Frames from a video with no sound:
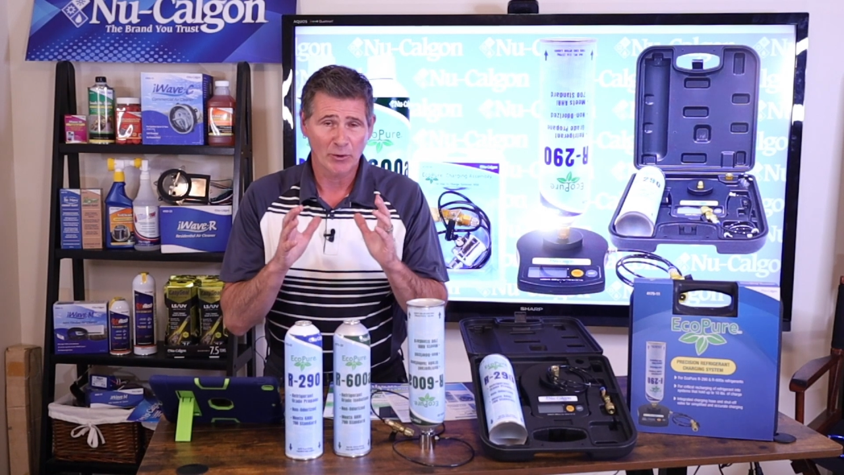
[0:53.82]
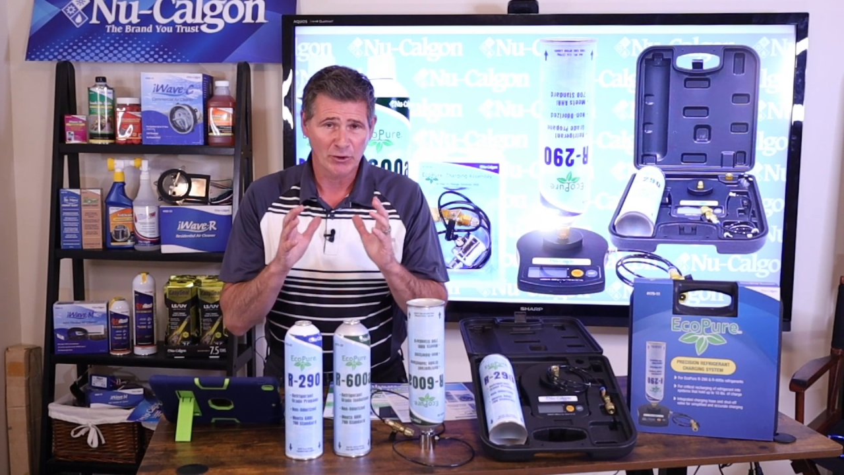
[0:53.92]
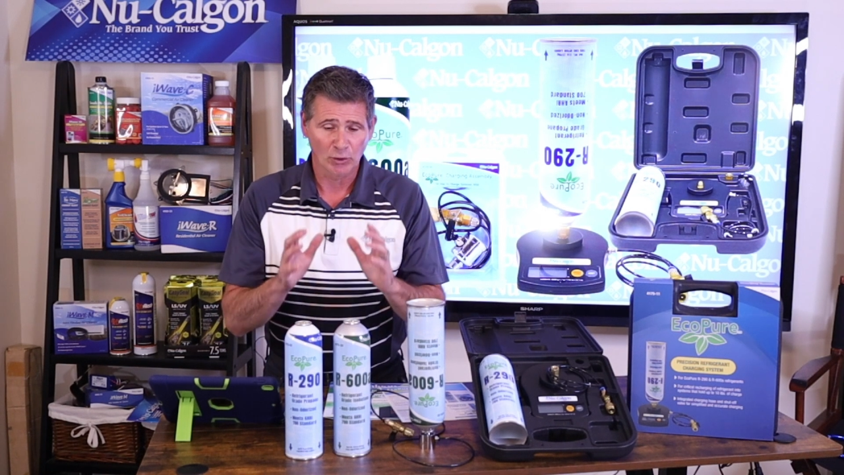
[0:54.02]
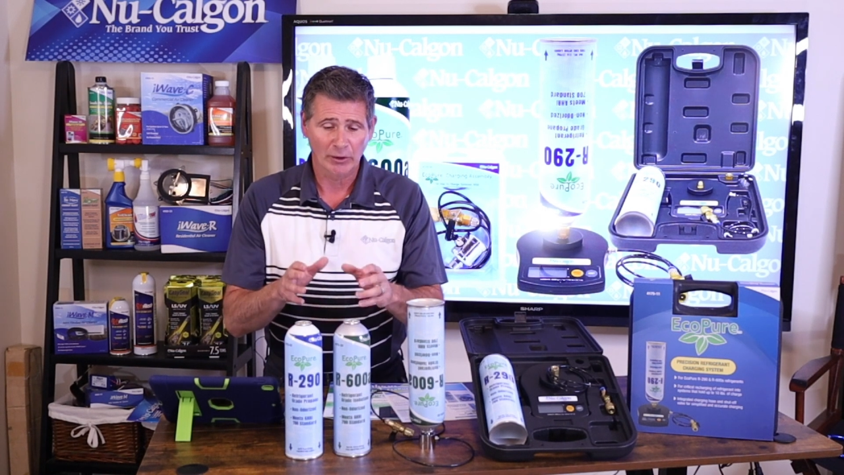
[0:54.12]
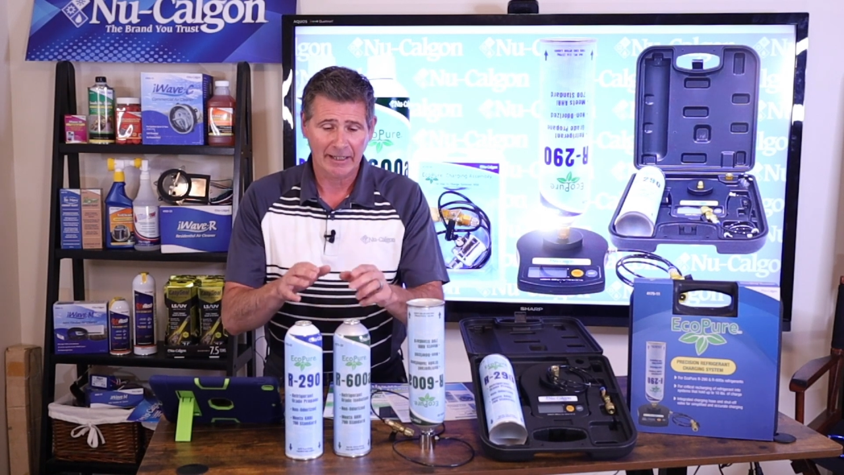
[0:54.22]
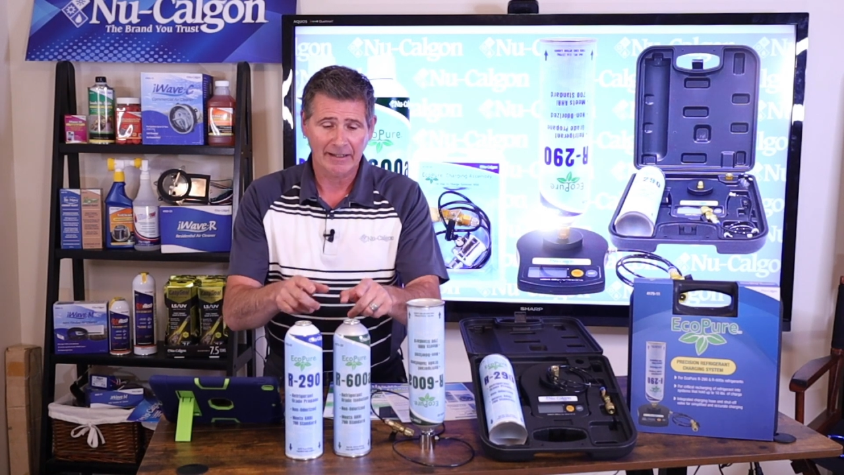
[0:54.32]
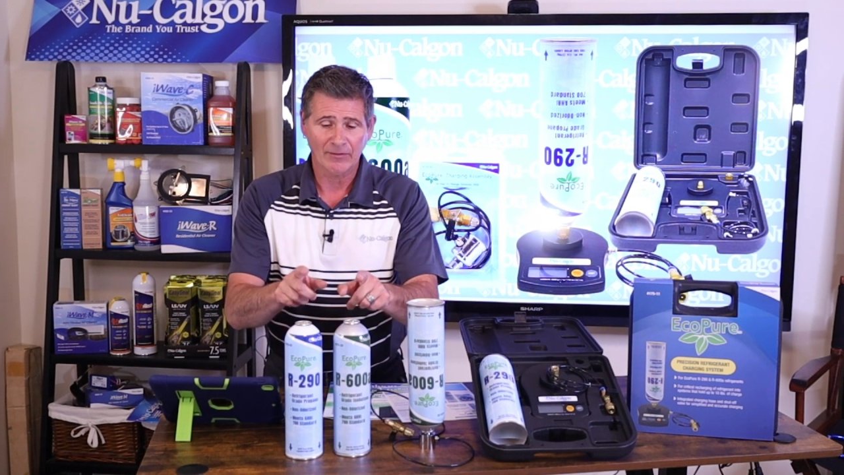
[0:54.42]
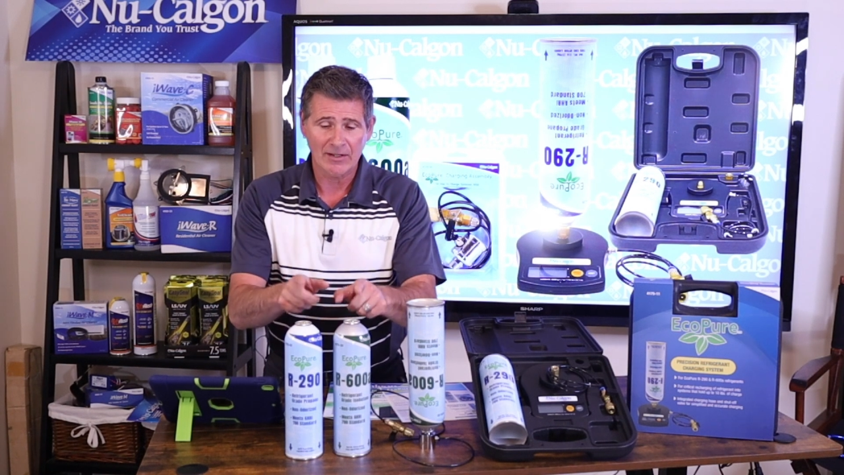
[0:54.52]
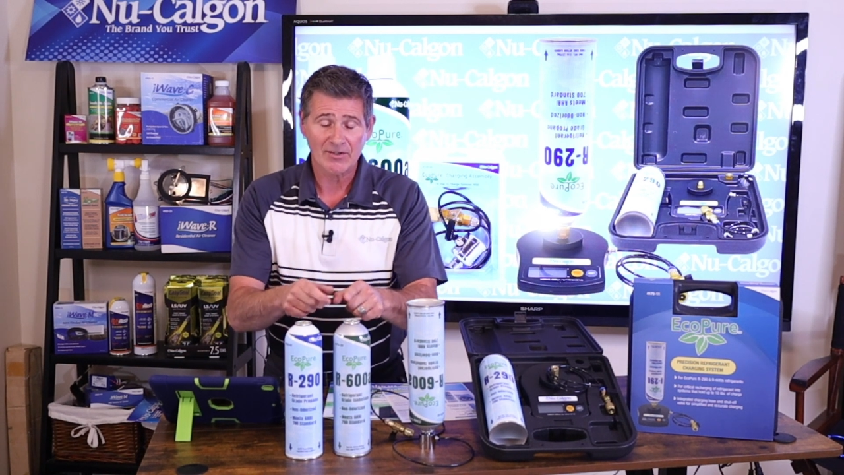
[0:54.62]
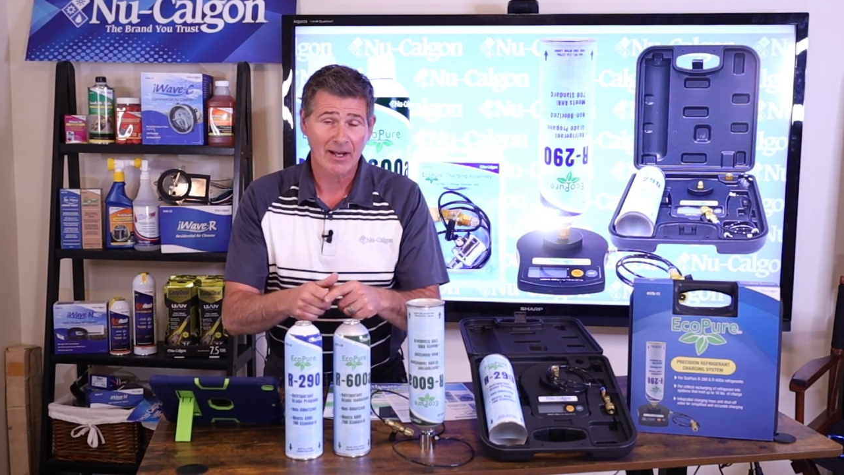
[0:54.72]
when you're looking
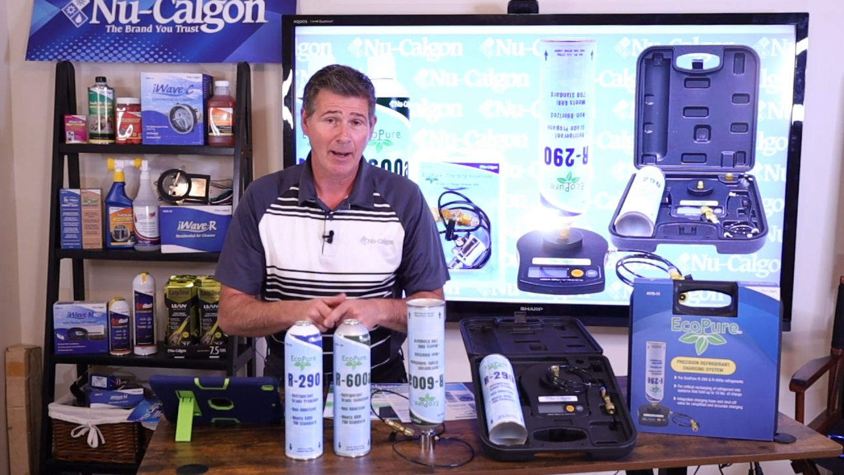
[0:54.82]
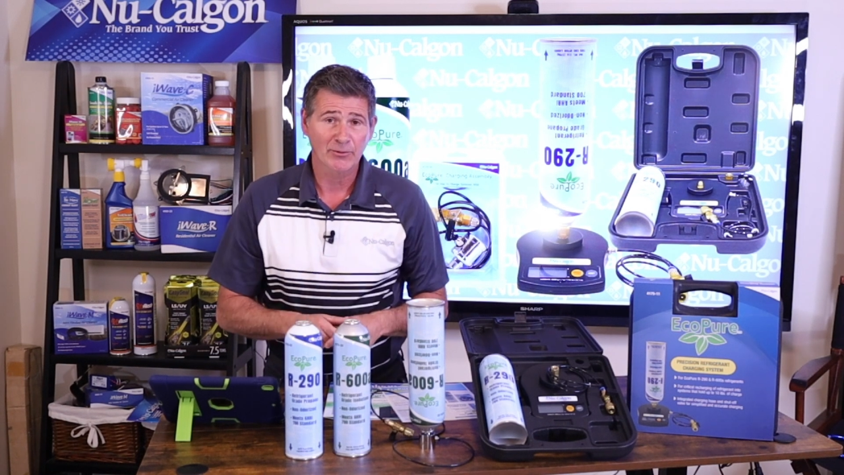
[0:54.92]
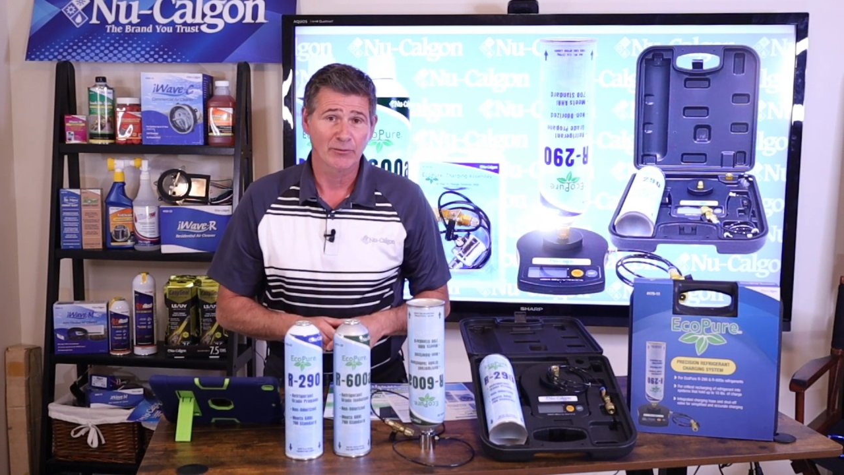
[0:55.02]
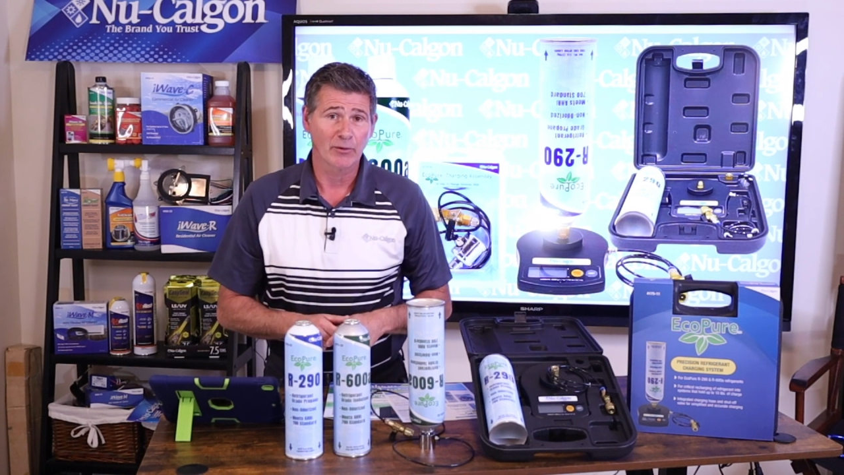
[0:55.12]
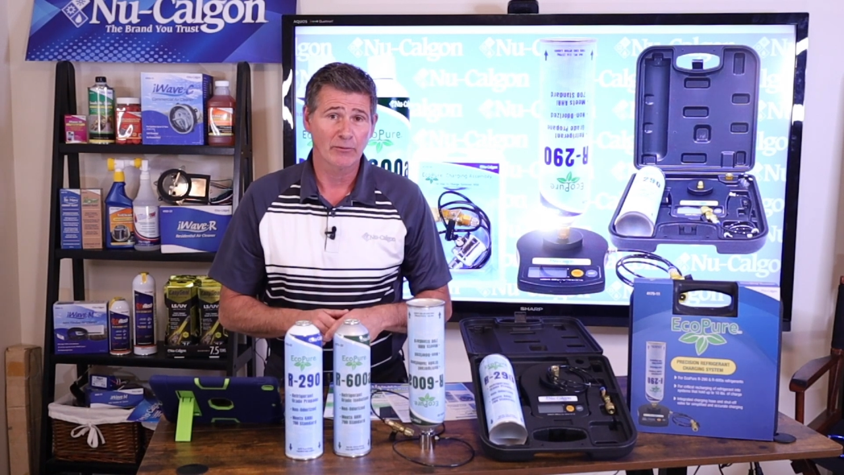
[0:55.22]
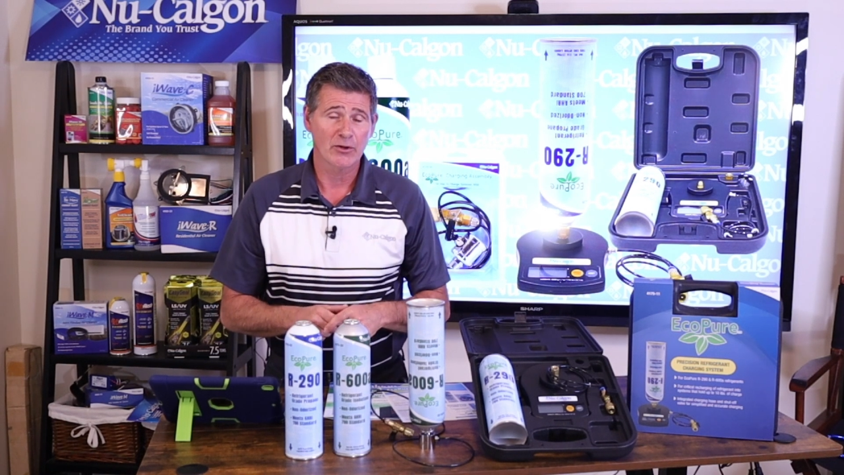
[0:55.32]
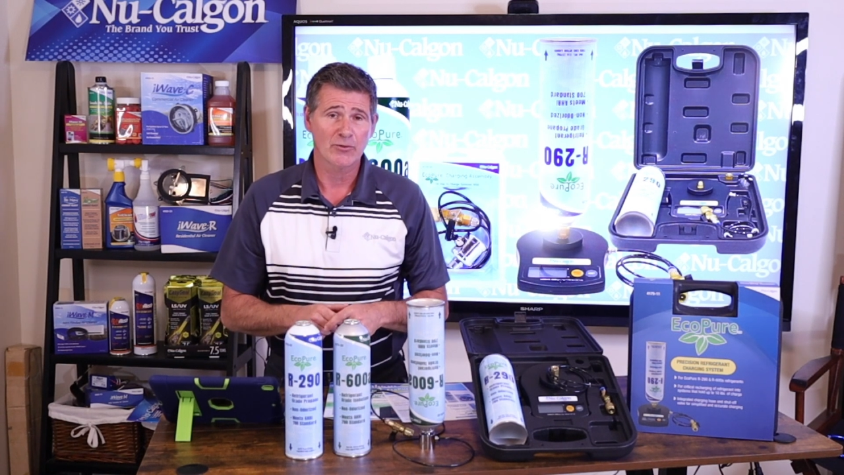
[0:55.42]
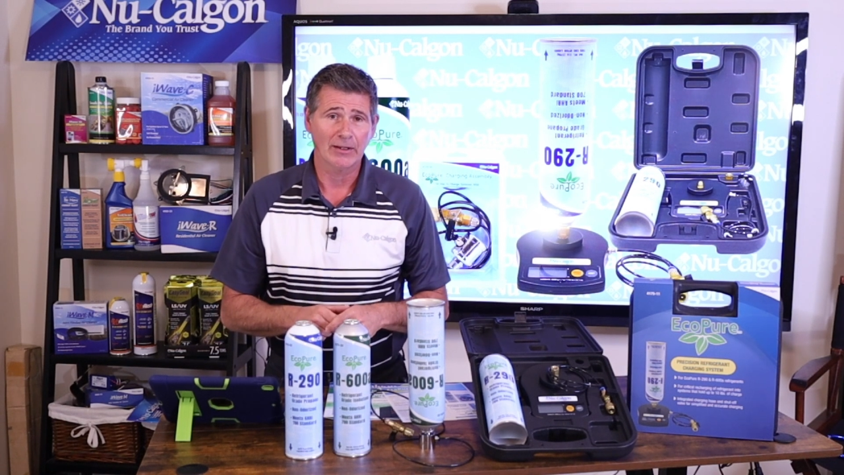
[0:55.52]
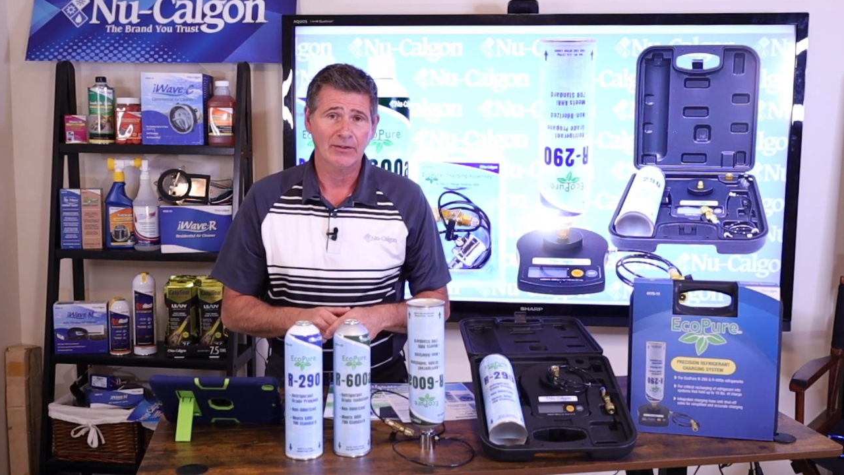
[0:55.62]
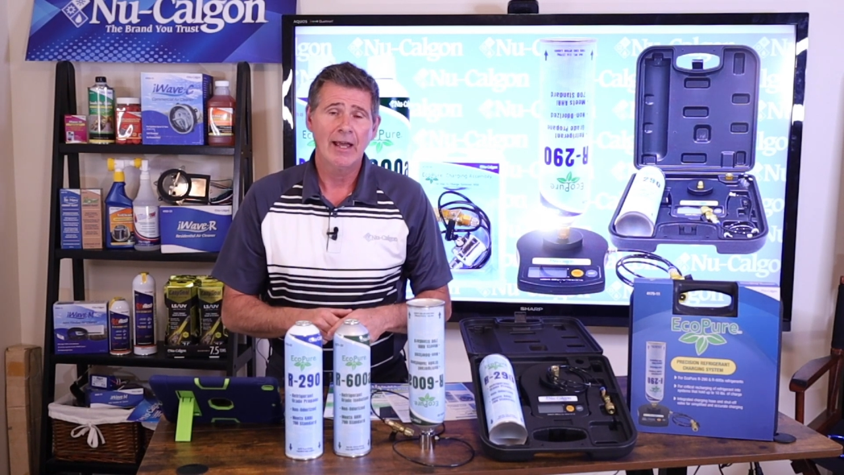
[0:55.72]
at these types of
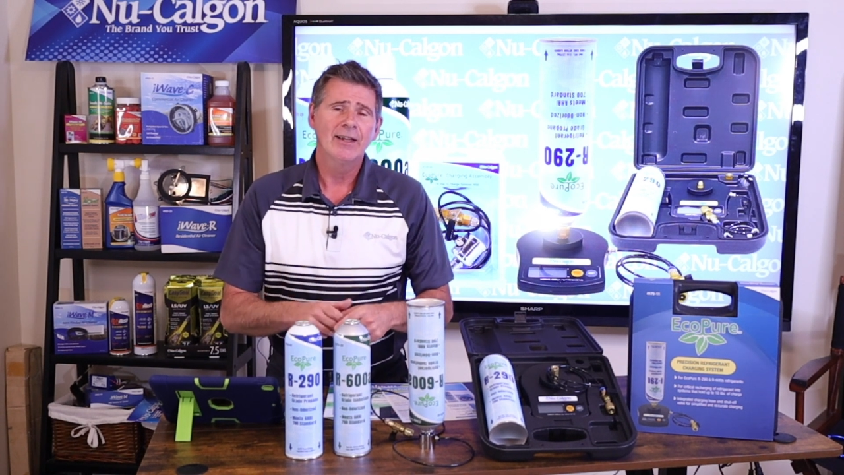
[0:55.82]
refrigerants.